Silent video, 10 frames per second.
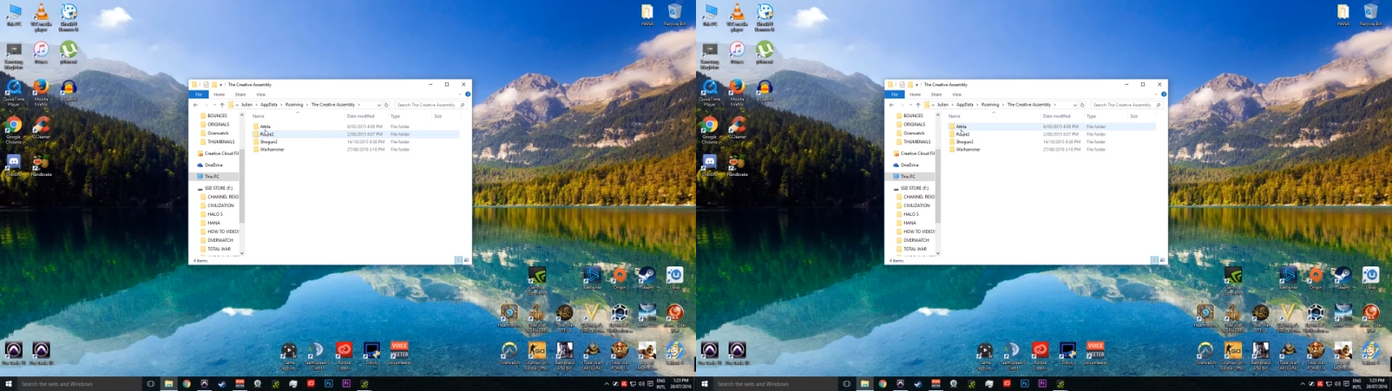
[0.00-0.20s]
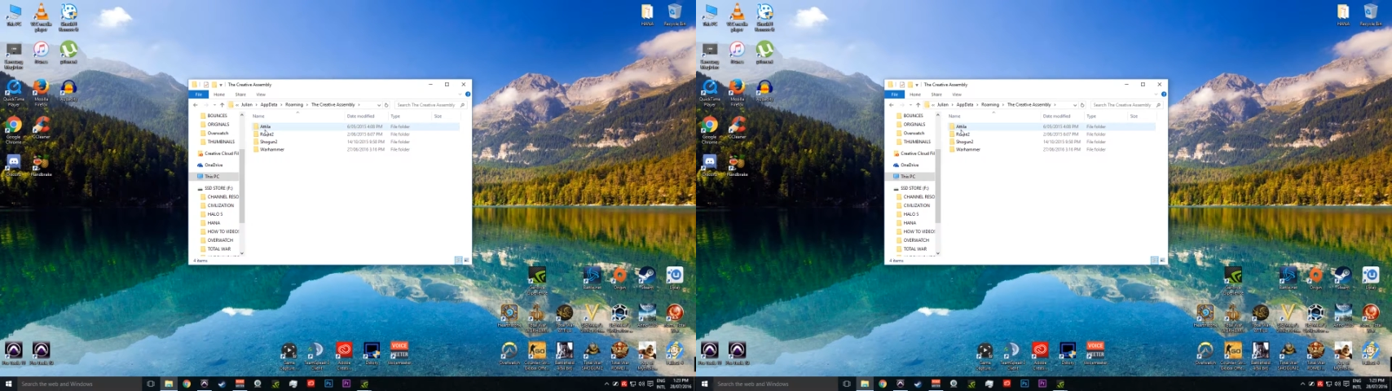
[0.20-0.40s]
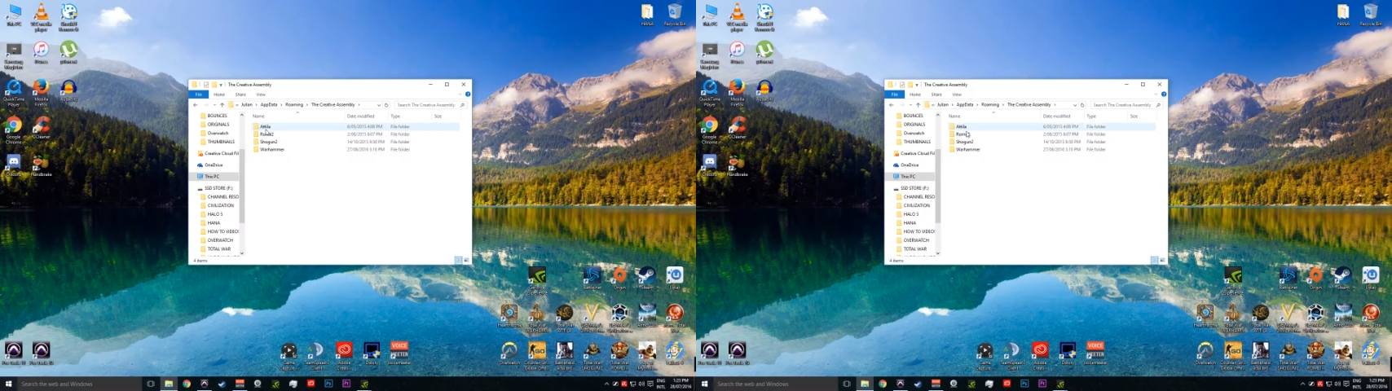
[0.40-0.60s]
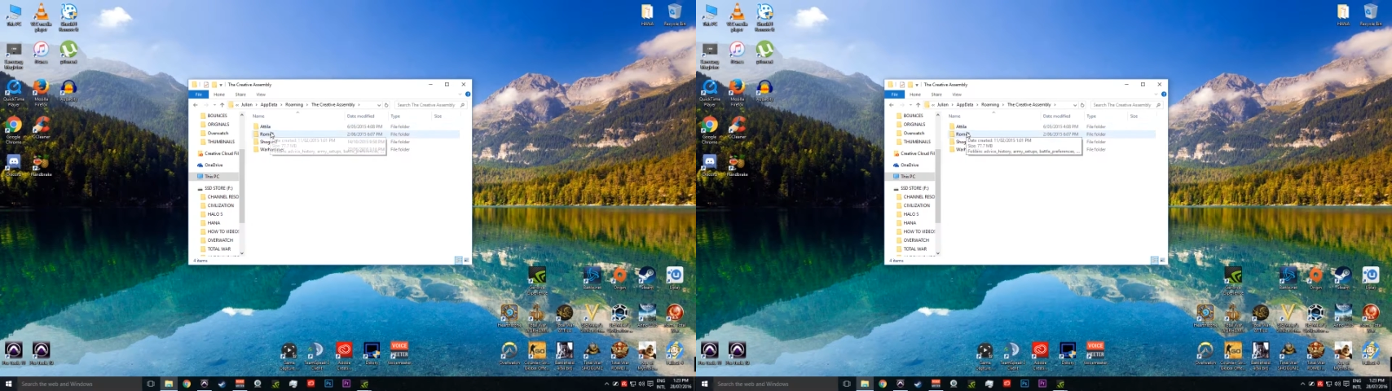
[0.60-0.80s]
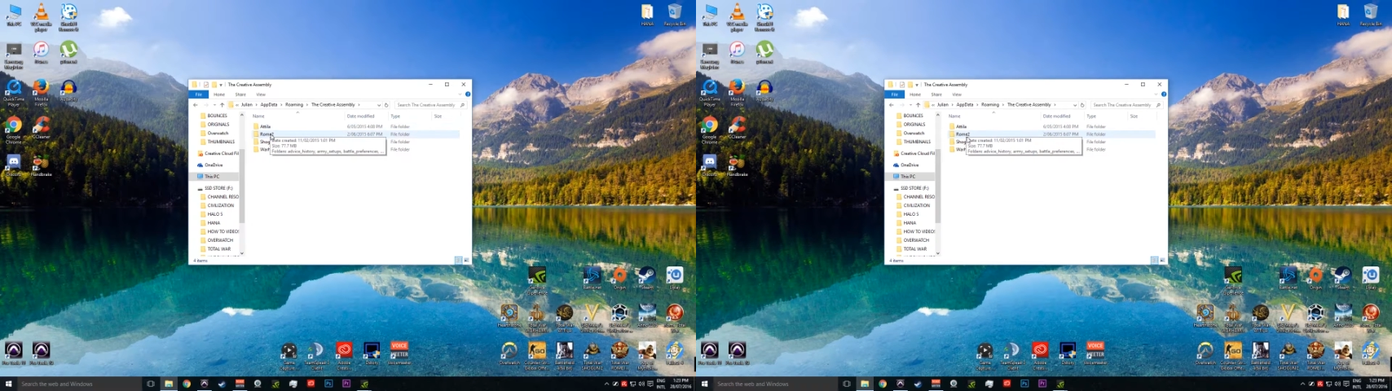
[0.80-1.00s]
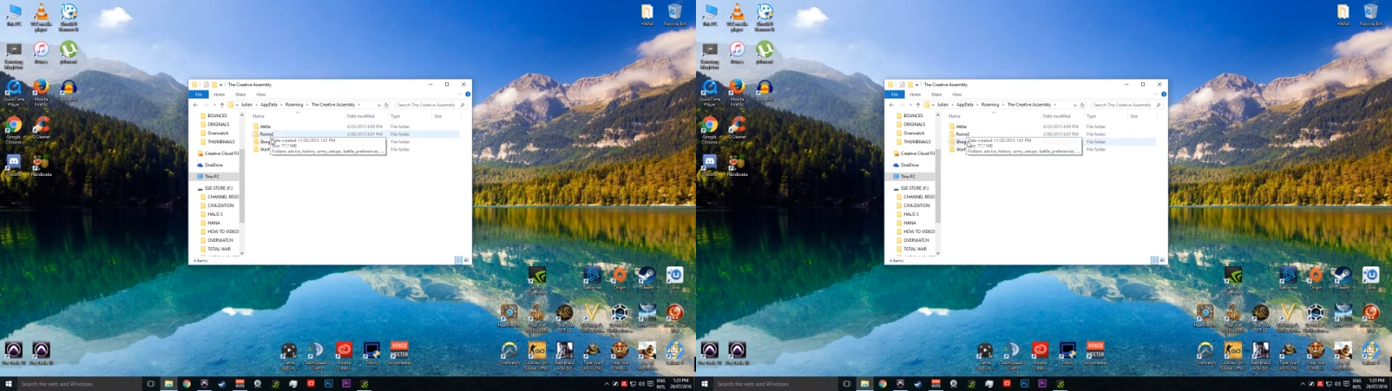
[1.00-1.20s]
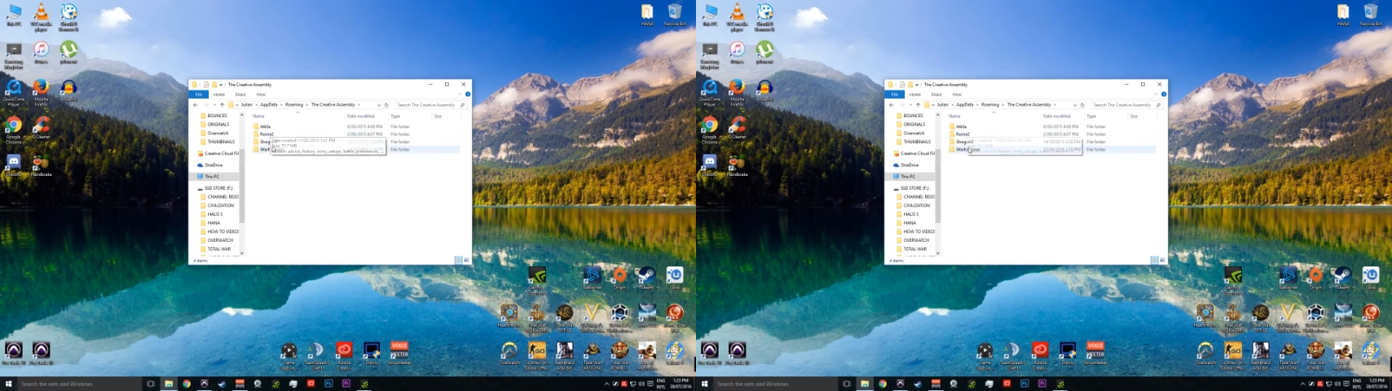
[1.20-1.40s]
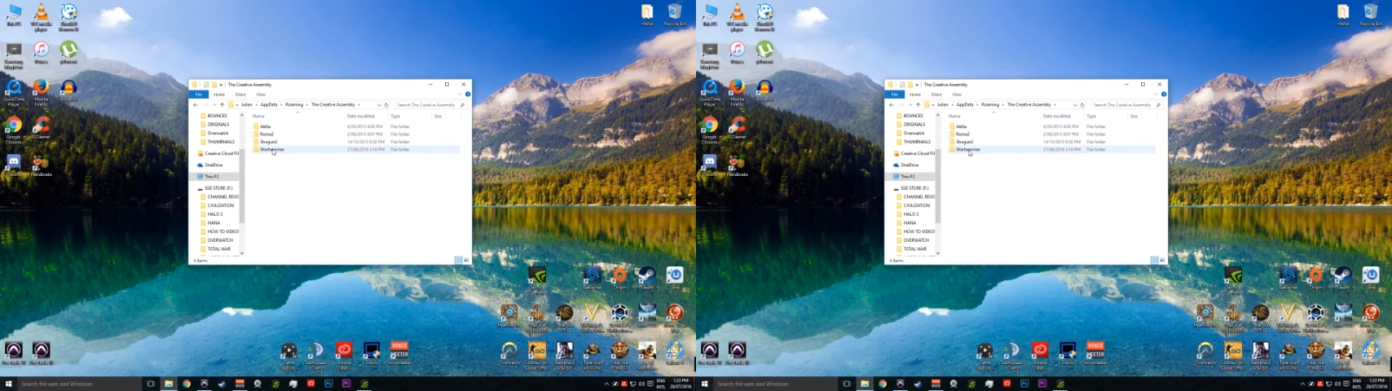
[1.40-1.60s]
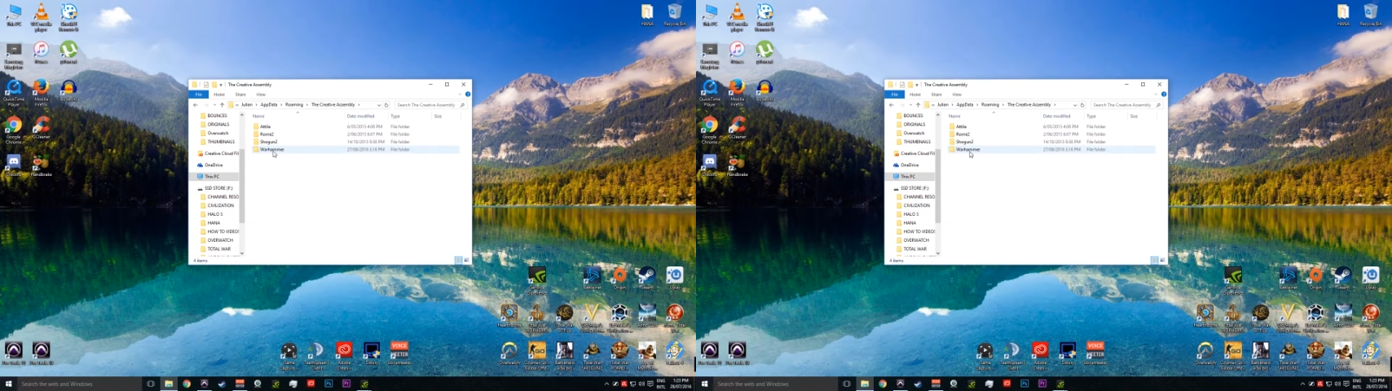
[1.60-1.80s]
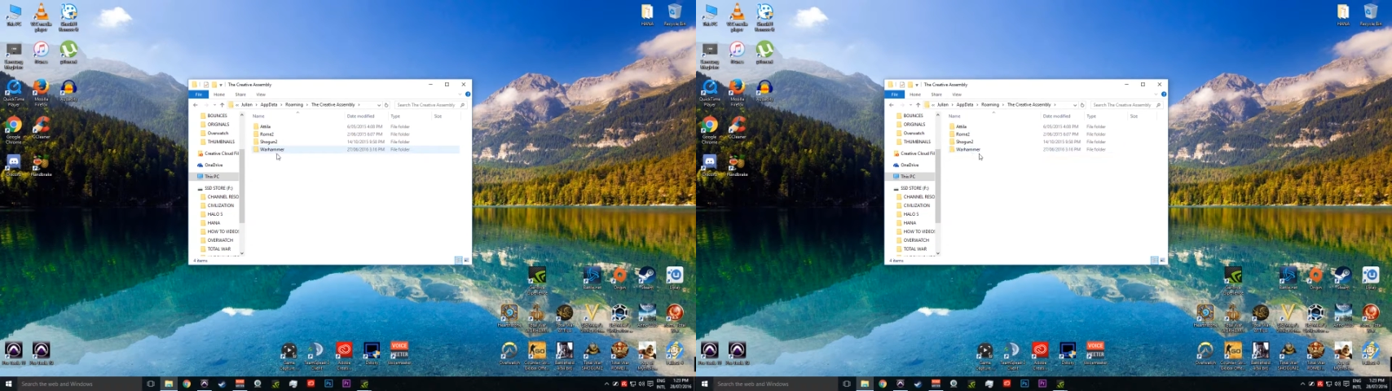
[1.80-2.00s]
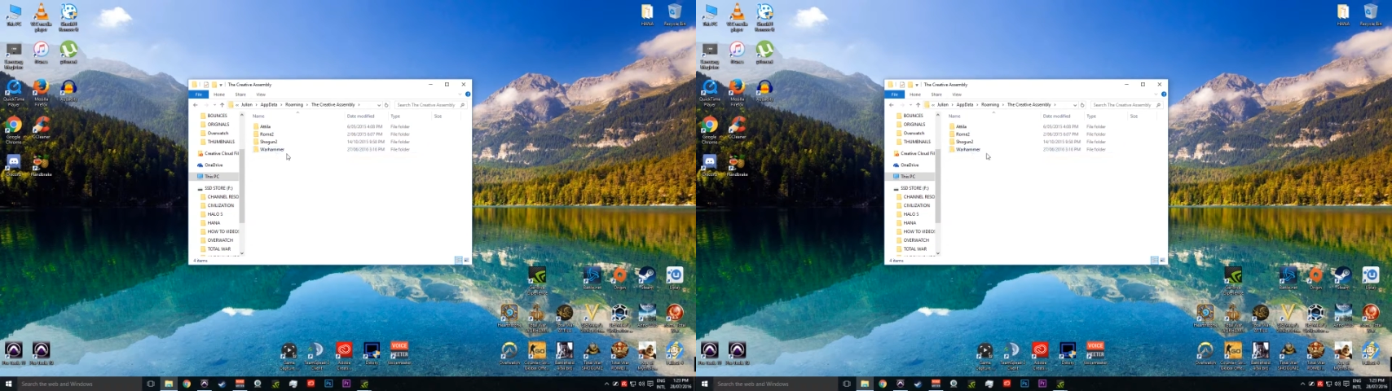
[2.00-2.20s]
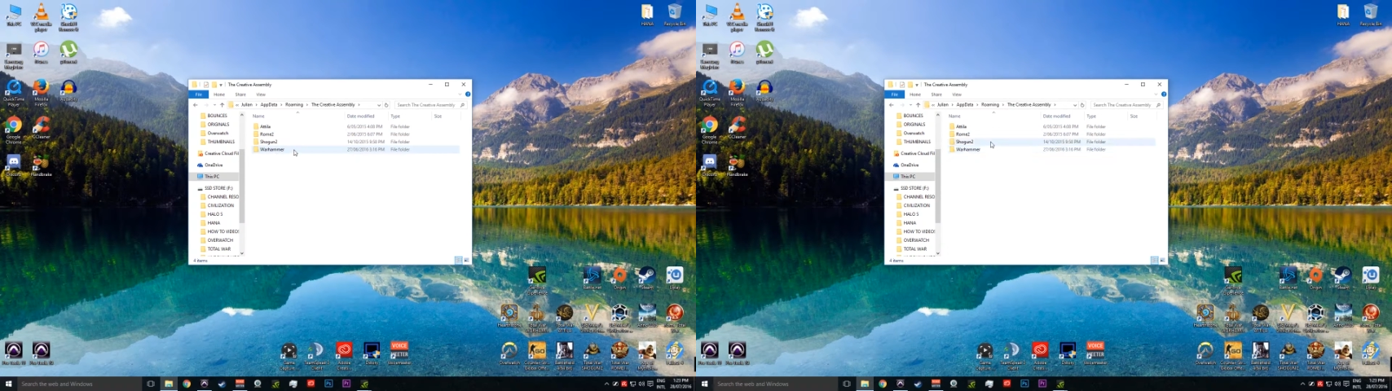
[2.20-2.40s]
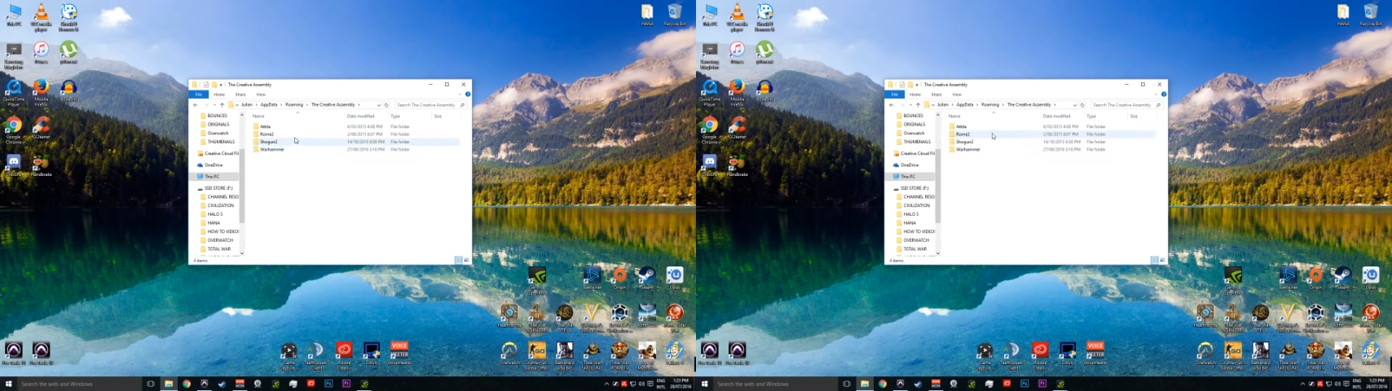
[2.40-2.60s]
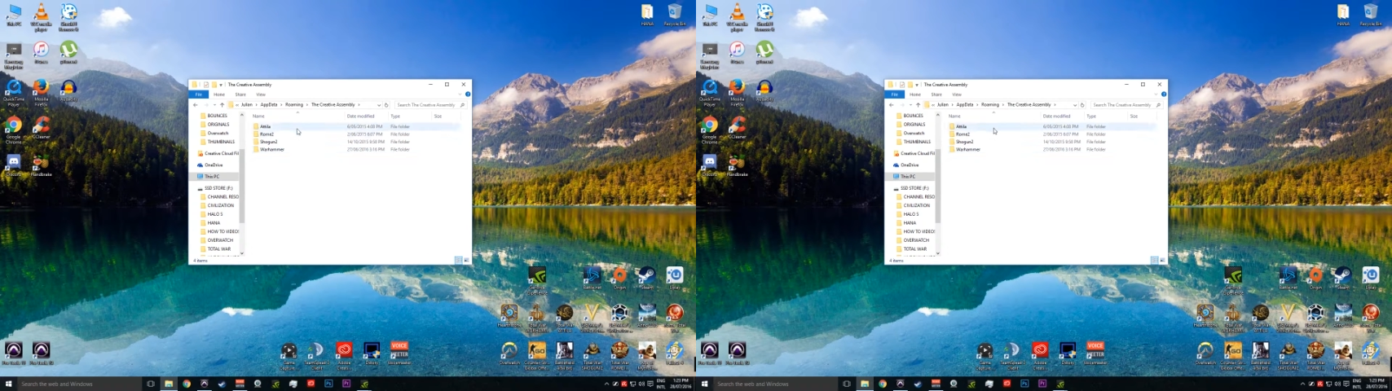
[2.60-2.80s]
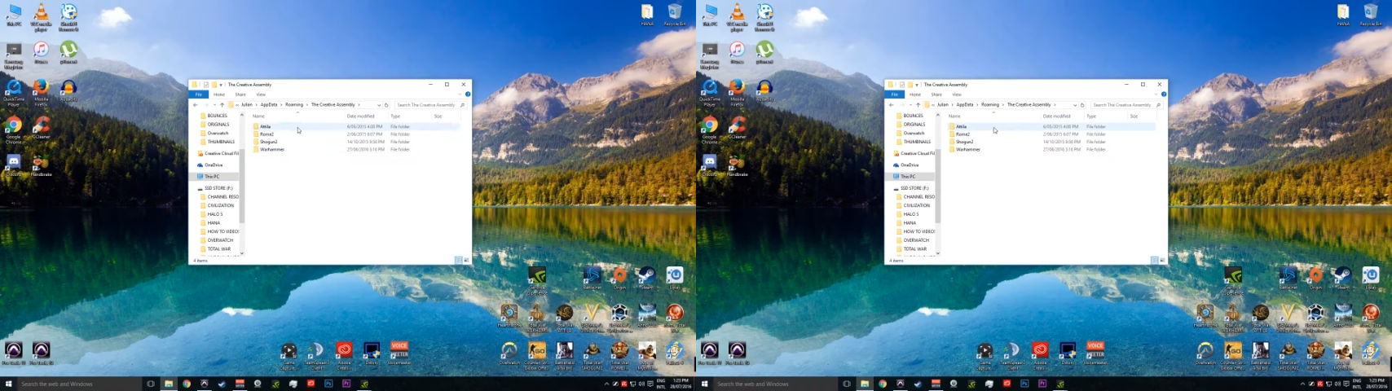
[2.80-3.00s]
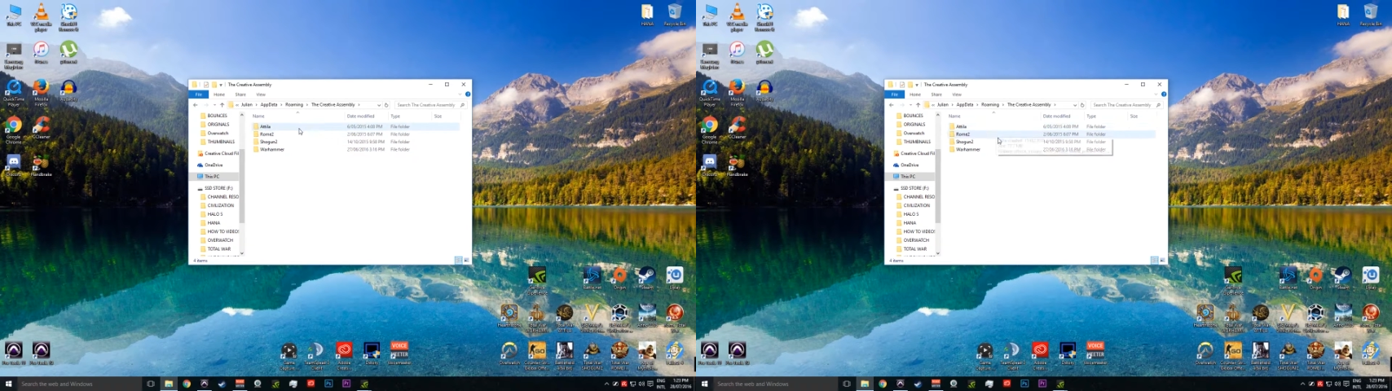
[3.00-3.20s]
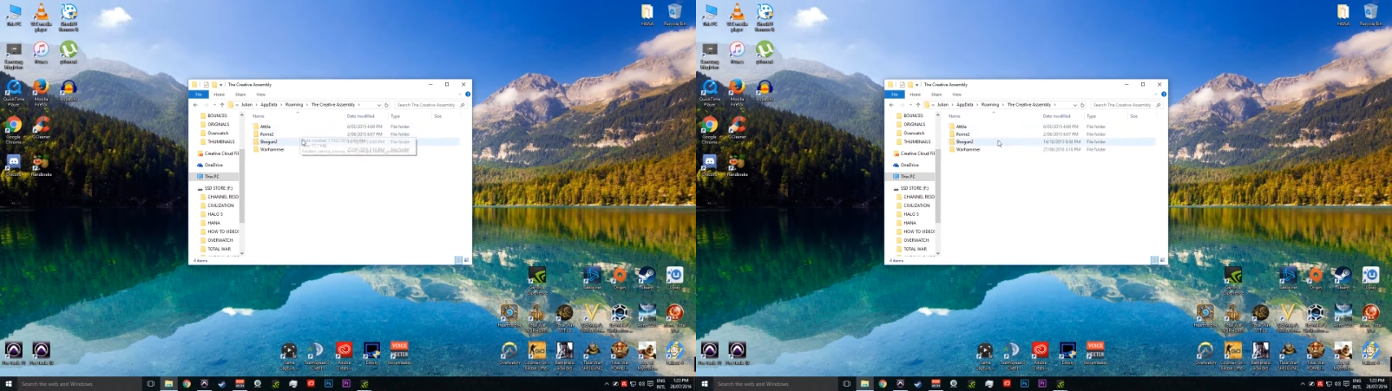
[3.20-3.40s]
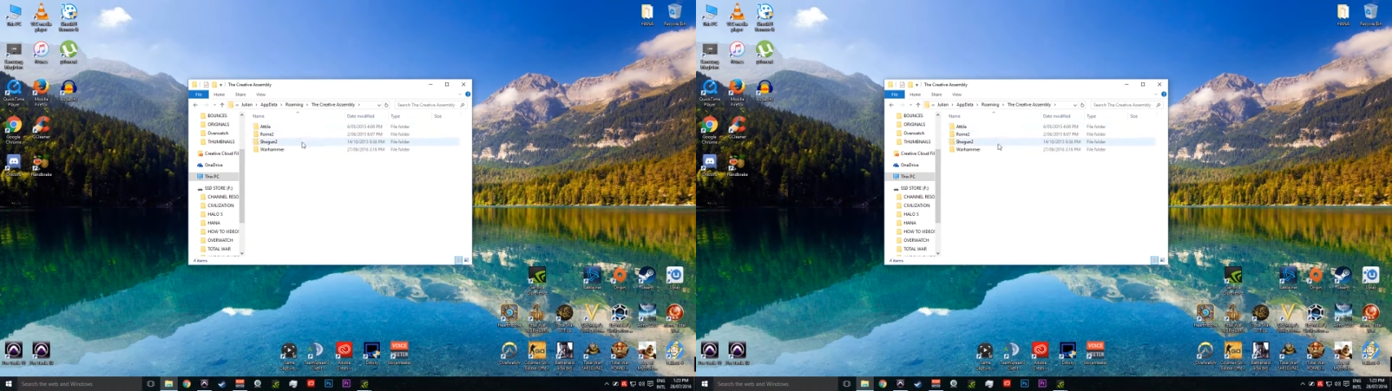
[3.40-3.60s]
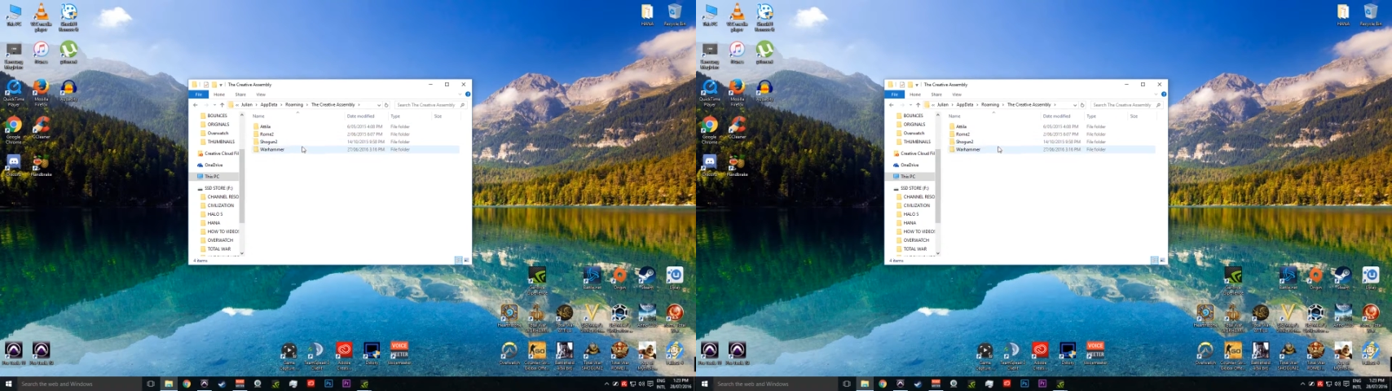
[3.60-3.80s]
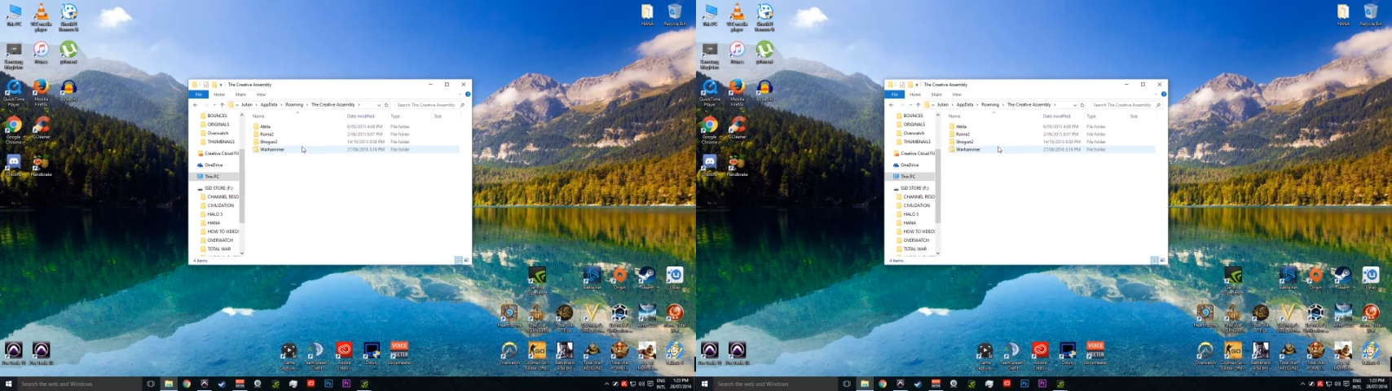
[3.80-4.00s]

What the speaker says: (no speaker visible)